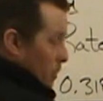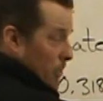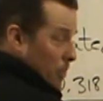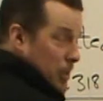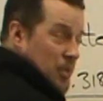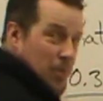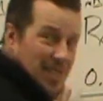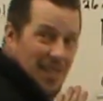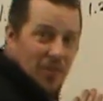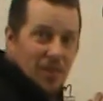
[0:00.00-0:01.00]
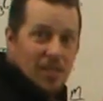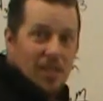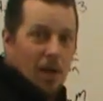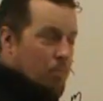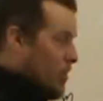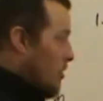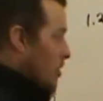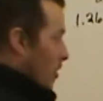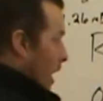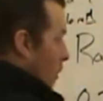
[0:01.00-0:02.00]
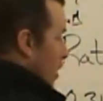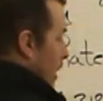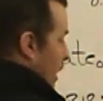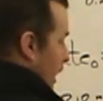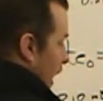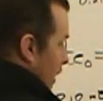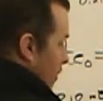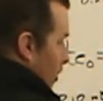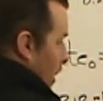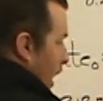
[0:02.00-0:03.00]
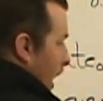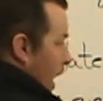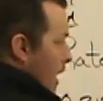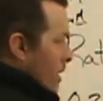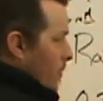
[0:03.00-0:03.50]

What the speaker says: the reason we set these up is so that we can cancel K.